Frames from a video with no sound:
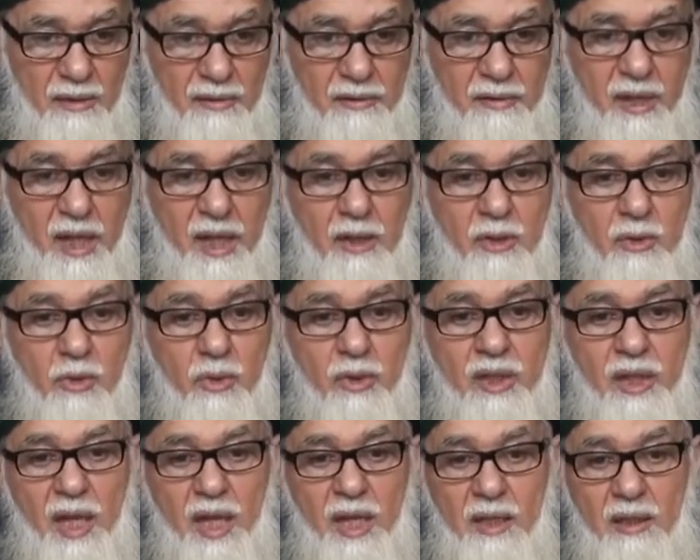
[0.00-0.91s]
then you
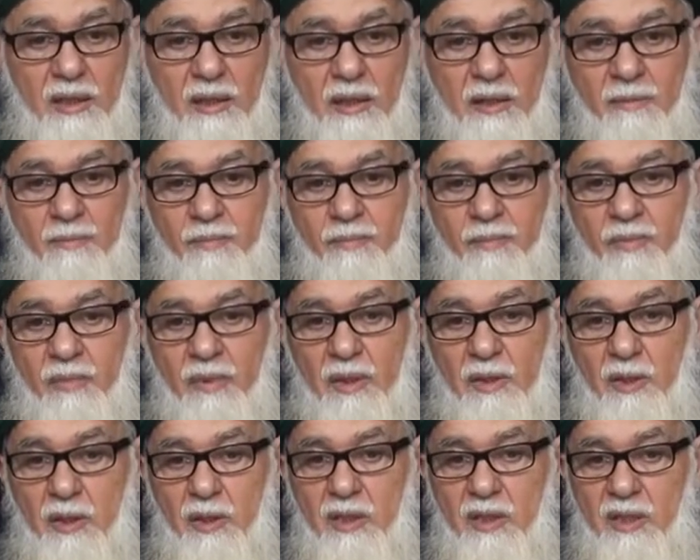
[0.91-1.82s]
can
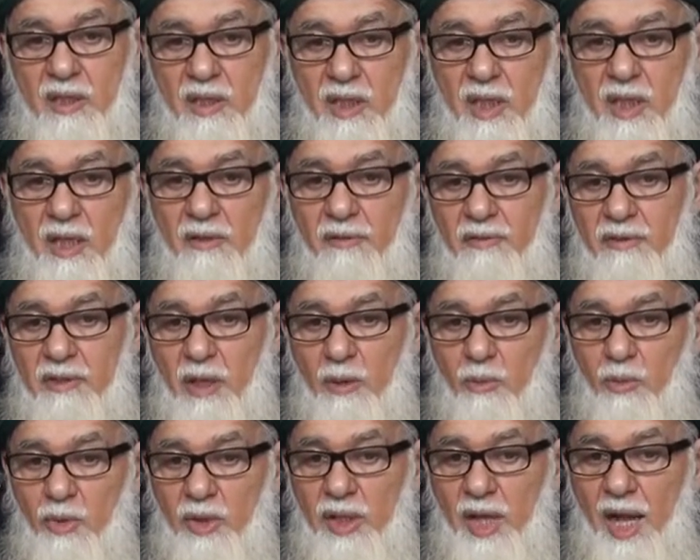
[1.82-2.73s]
see if
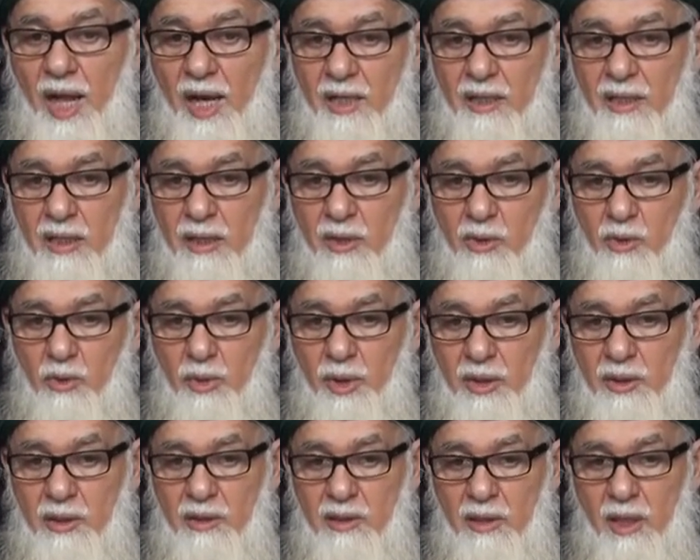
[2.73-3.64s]
someone else is
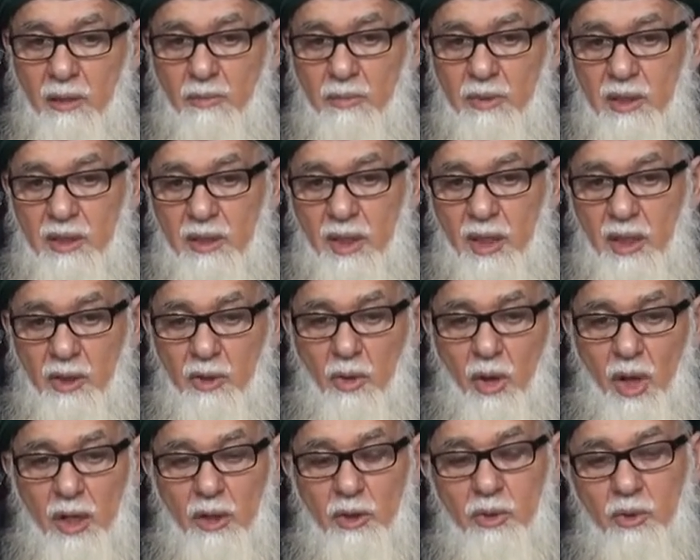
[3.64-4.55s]
doing the same mistake
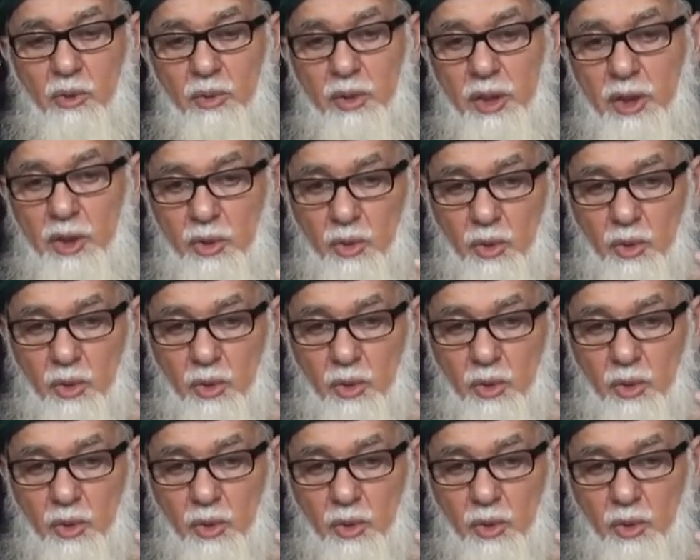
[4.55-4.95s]
you are doing,